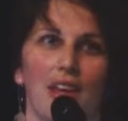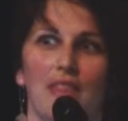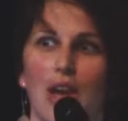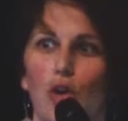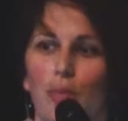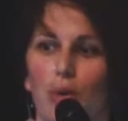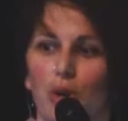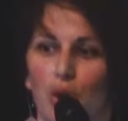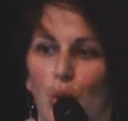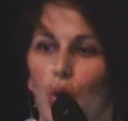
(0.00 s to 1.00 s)
they would be
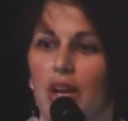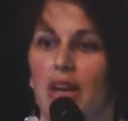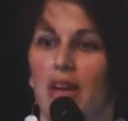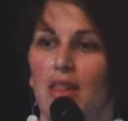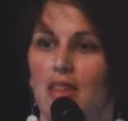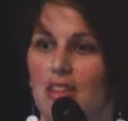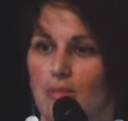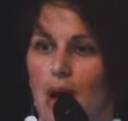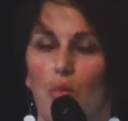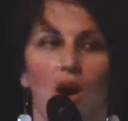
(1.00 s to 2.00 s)
recording these
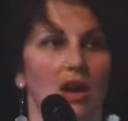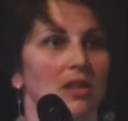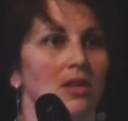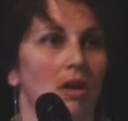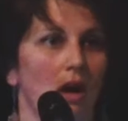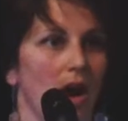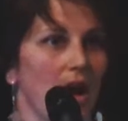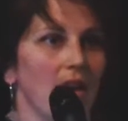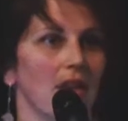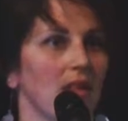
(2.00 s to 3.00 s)
memoirs
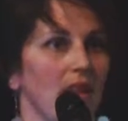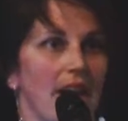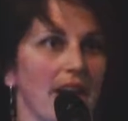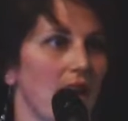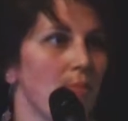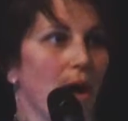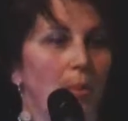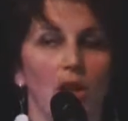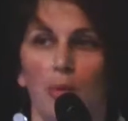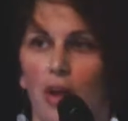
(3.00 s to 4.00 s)
on like a
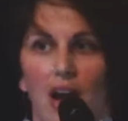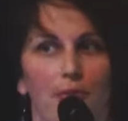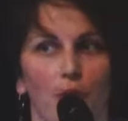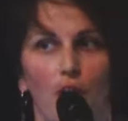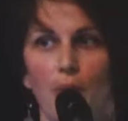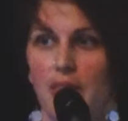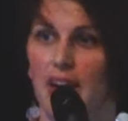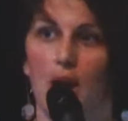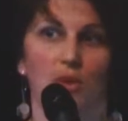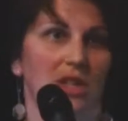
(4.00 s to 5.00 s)
public platform, and that
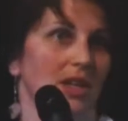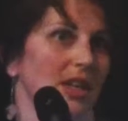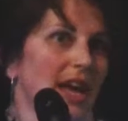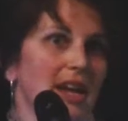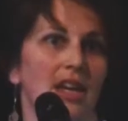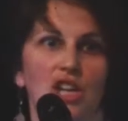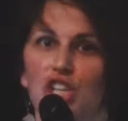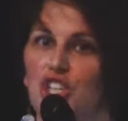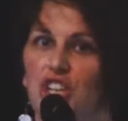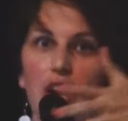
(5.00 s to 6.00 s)
I was going to like
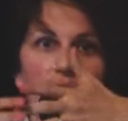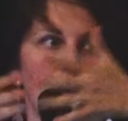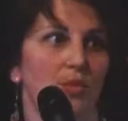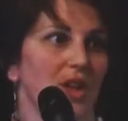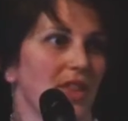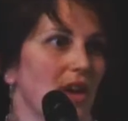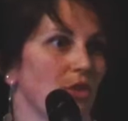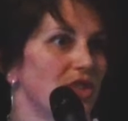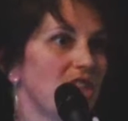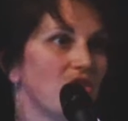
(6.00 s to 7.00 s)
share them with the
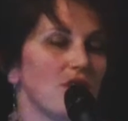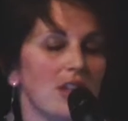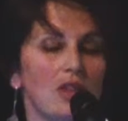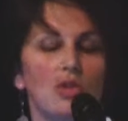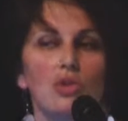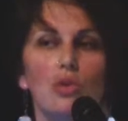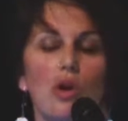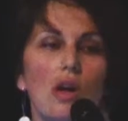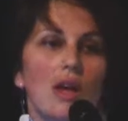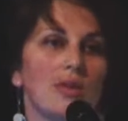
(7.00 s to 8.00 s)
other teachers at the
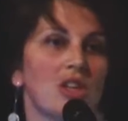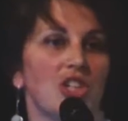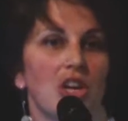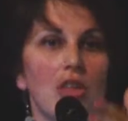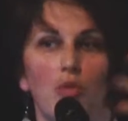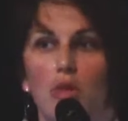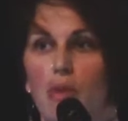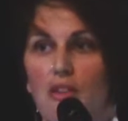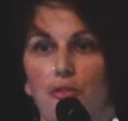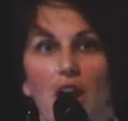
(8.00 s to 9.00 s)
school. I was going to share them with
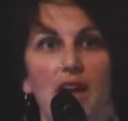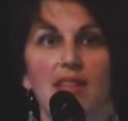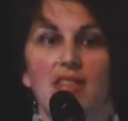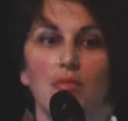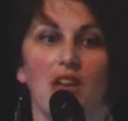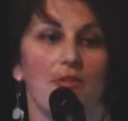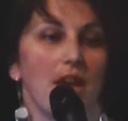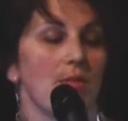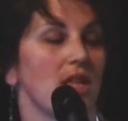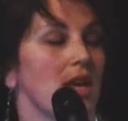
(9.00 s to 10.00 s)
my friends and my
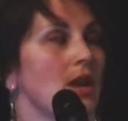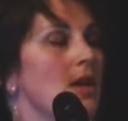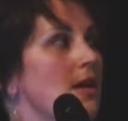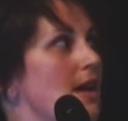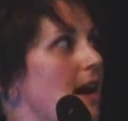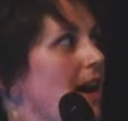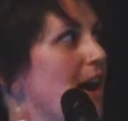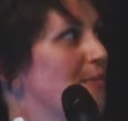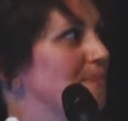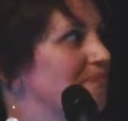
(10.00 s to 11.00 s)
family.
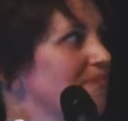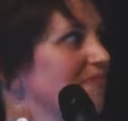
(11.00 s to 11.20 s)
And